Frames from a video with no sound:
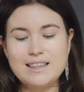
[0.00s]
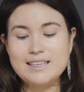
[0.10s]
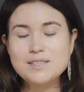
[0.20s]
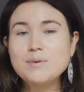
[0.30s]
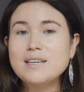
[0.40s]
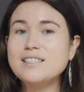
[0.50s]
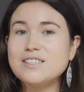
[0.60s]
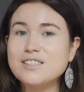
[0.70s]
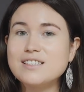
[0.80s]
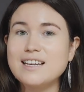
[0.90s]
And this one is
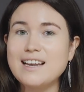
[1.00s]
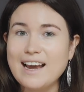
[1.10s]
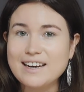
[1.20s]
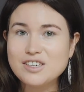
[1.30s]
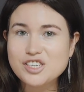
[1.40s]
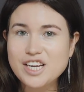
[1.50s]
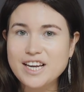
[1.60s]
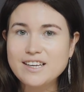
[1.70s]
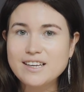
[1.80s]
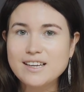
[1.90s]
just the lighter
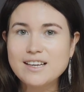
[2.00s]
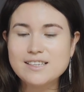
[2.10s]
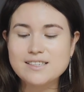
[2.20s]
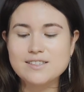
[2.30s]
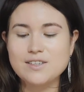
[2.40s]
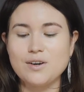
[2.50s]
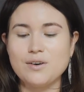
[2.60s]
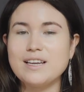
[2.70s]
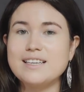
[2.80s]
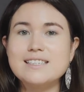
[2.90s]
shade,
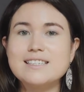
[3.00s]
so it